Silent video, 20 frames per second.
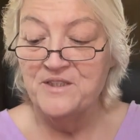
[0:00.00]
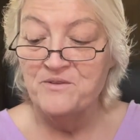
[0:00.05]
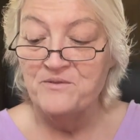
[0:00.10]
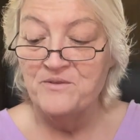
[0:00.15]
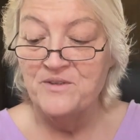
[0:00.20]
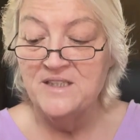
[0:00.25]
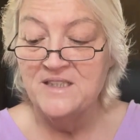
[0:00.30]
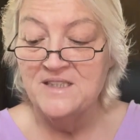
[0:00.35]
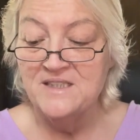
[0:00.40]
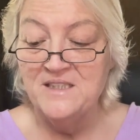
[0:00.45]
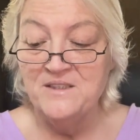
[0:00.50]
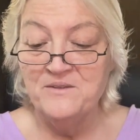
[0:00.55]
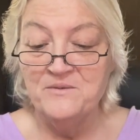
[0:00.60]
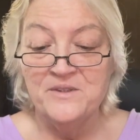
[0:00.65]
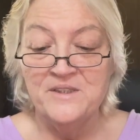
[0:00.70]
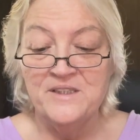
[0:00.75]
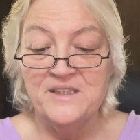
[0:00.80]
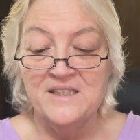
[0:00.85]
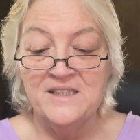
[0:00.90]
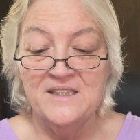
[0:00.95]
You're already seeing what
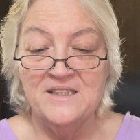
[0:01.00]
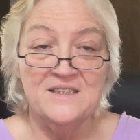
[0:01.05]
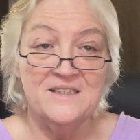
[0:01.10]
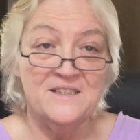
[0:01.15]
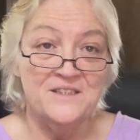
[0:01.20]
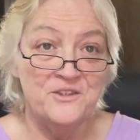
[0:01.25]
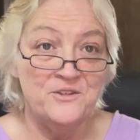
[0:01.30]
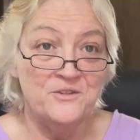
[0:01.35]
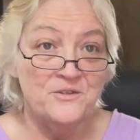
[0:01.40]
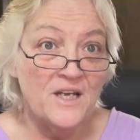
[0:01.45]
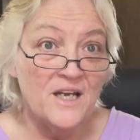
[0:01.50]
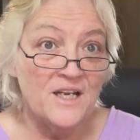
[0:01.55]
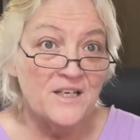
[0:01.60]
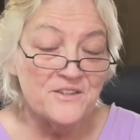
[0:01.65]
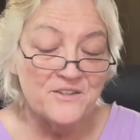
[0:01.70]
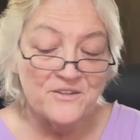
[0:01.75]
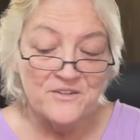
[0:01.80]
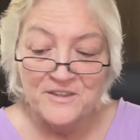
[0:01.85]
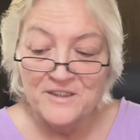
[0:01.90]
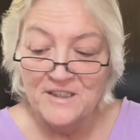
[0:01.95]
it is, and you guys
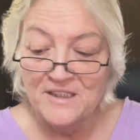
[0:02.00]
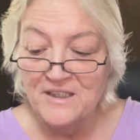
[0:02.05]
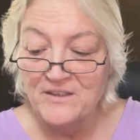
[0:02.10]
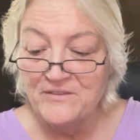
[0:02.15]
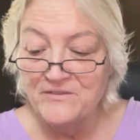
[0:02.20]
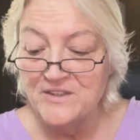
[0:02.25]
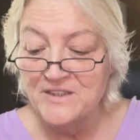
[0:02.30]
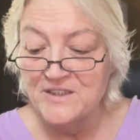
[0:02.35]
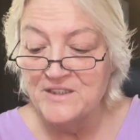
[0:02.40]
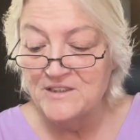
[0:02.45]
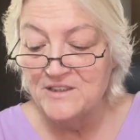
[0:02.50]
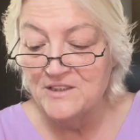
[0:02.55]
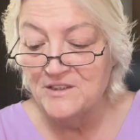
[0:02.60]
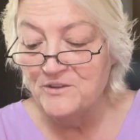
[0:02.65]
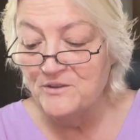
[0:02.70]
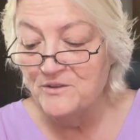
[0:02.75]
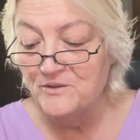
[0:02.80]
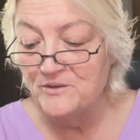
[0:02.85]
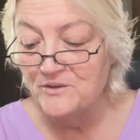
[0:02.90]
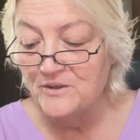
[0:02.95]
are gonna love this
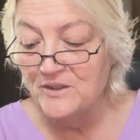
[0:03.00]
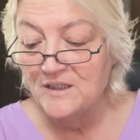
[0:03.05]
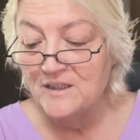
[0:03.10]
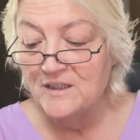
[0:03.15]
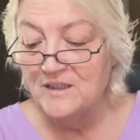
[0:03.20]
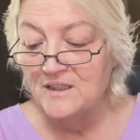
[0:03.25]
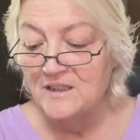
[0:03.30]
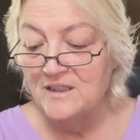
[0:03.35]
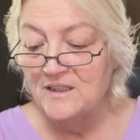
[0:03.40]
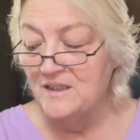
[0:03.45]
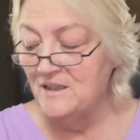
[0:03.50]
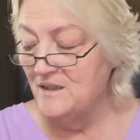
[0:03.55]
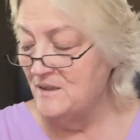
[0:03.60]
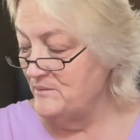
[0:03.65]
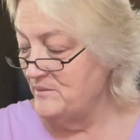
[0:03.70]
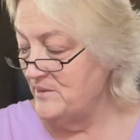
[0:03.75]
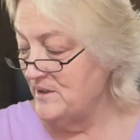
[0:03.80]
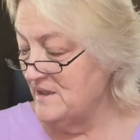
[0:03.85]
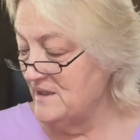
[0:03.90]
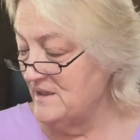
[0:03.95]
too
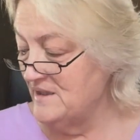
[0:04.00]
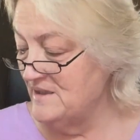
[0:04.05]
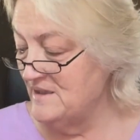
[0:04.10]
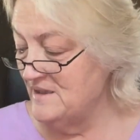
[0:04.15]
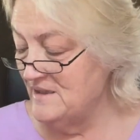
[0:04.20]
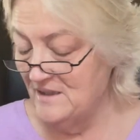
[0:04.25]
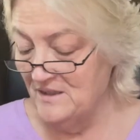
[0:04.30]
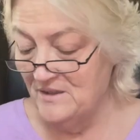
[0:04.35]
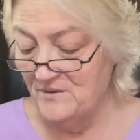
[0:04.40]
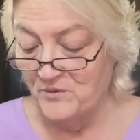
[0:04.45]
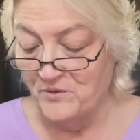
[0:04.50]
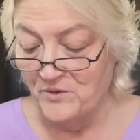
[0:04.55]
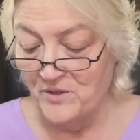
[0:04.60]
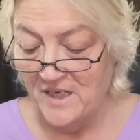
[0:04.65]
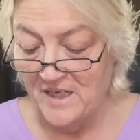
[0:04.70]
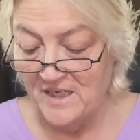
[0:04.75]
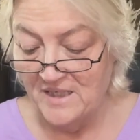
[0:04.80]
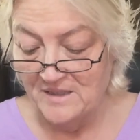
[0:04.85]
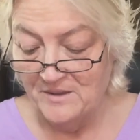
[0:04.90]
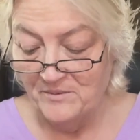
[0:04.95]
because it is for
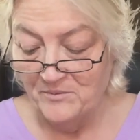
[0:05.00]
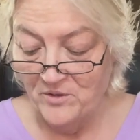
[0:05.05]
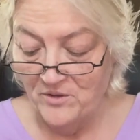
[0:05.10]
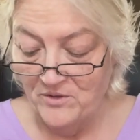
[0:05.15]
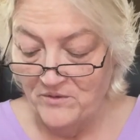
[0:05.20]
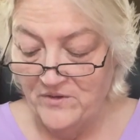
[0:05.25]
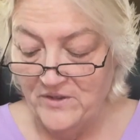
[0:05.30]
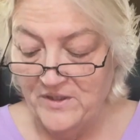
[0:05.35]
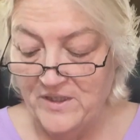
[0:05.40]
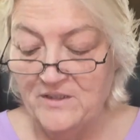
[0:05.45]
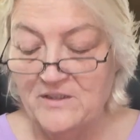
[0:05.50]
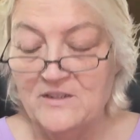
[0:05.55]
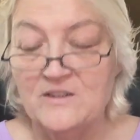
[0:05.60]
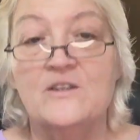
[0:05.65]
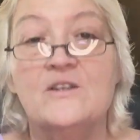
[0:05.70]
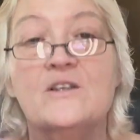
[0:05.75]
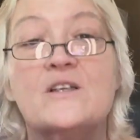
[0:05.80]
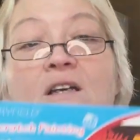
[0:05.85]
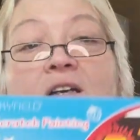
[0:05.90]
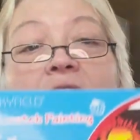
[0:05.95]
ASMR videos.
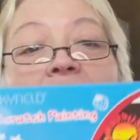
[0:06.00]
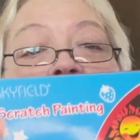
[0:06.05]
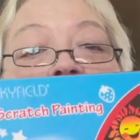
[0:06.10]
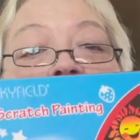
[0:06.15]
Look.